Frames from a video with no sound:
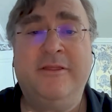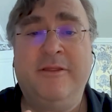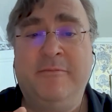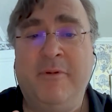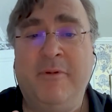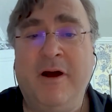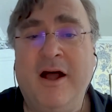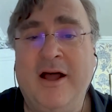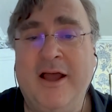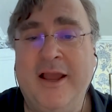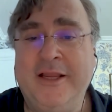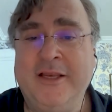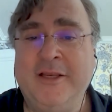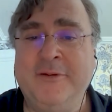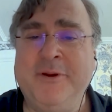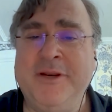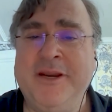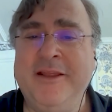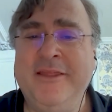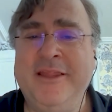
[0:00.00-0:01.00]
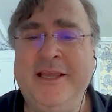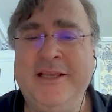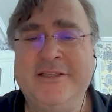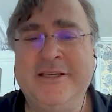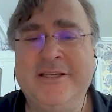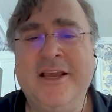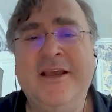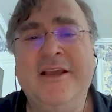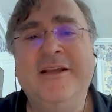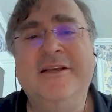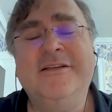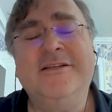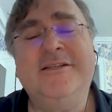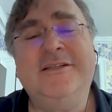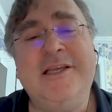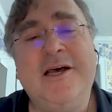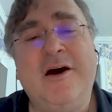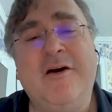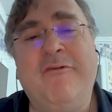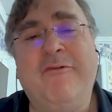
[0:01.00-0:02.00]
the mind, but in these
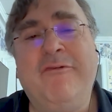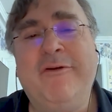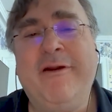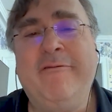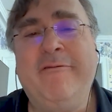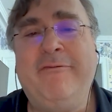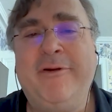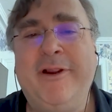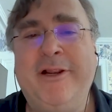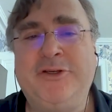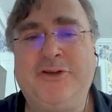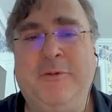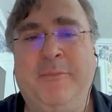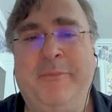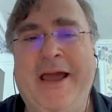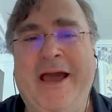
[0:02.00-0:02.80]
self-referential